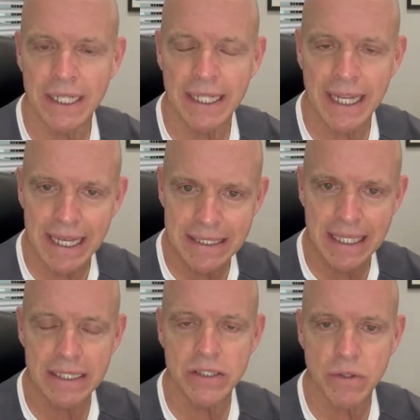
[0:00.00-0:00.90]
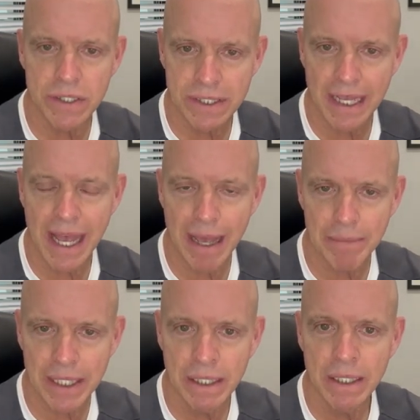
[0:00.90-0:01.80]
And as that starts to
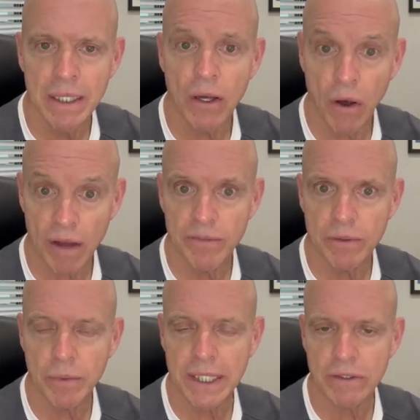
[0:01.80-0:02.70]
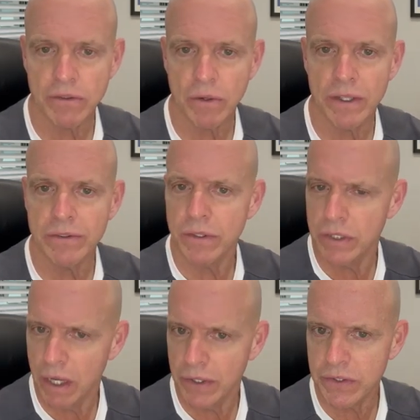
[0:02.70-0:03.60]
happen, often we can start to
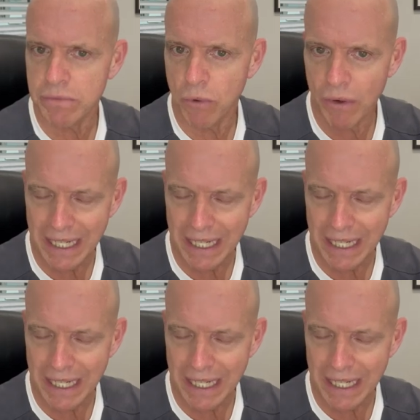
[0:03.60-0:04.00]
notice more